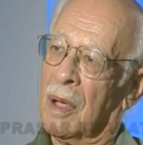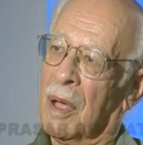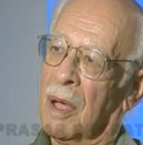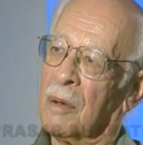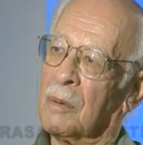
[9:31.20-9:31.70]

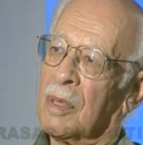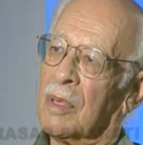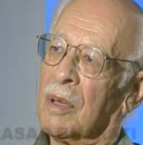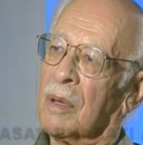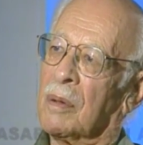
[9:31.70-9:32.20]
And with
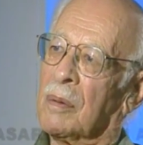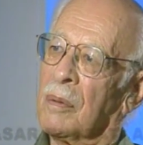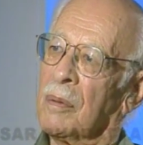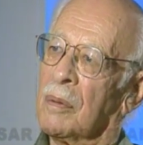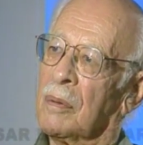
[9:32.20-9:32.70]
an
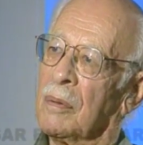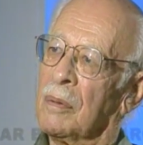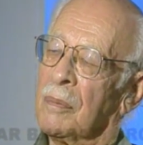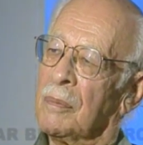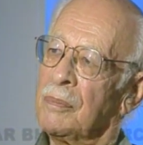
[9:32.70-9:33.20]

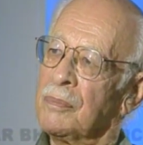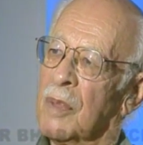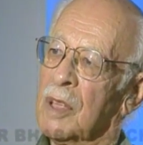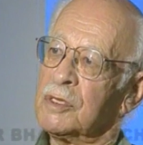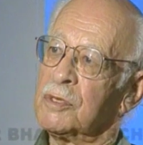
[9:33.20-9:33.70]

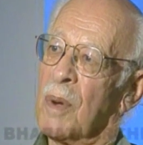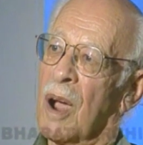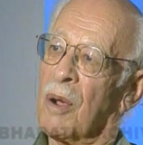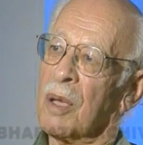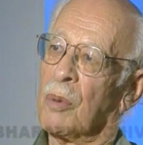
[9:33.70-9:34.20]

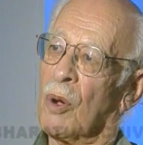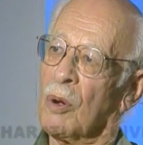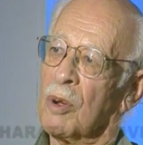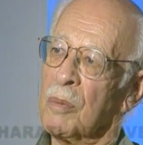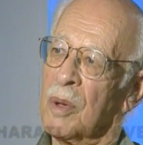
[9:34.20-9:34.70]
inspiring
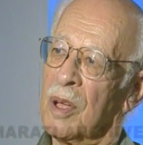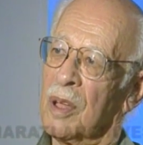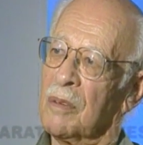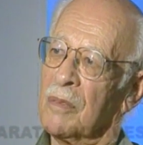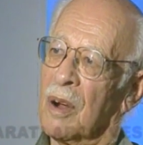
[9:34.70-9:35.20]
program
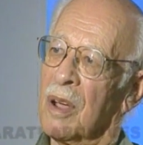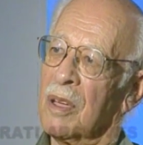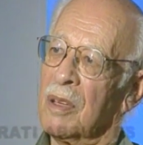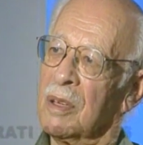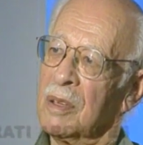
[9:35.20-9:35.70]
and a
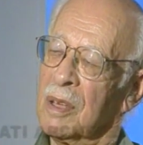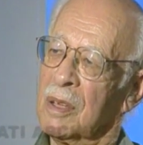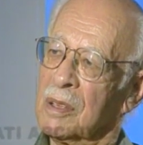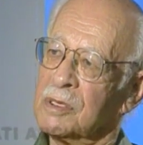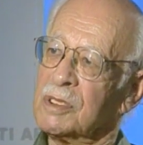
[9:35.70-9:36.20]
very
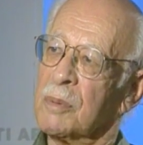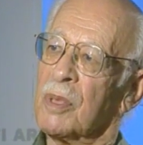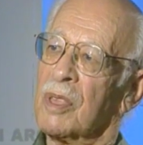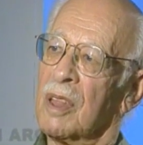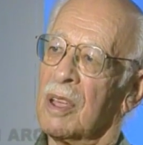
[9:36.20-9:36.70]

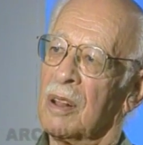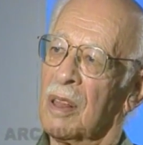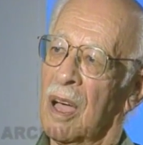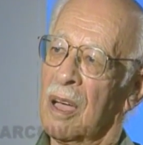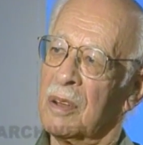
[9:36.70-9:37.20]
sympathetic
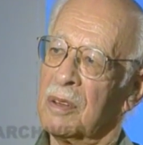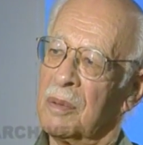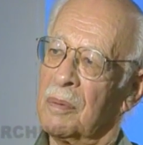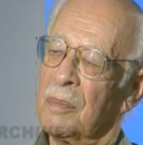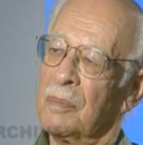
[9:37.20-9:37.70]
client,
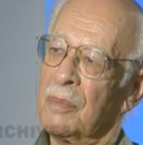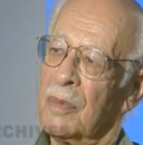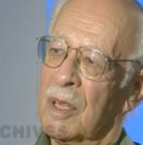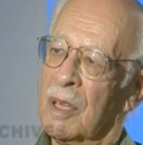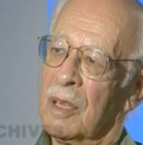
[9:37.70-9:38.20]

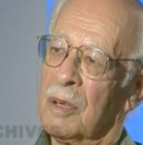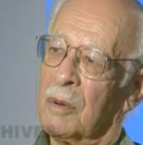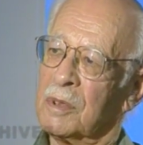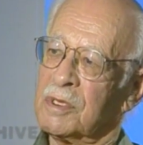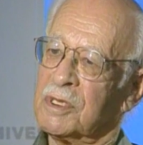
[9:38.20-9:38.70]
it
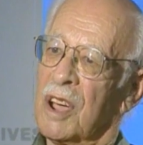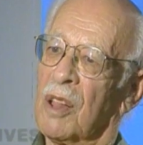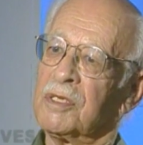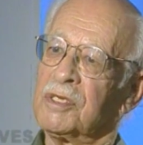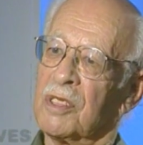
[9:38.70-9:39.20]
was a
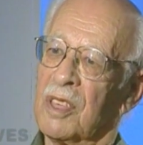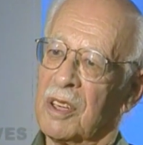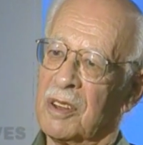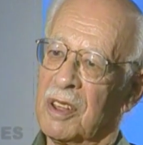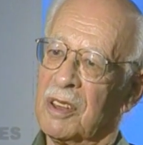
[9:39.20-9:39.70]
challenging
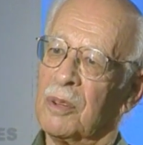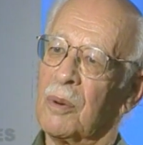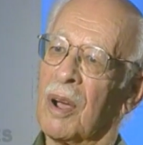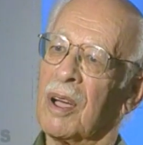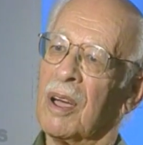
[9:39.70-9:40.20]
thing indeed to work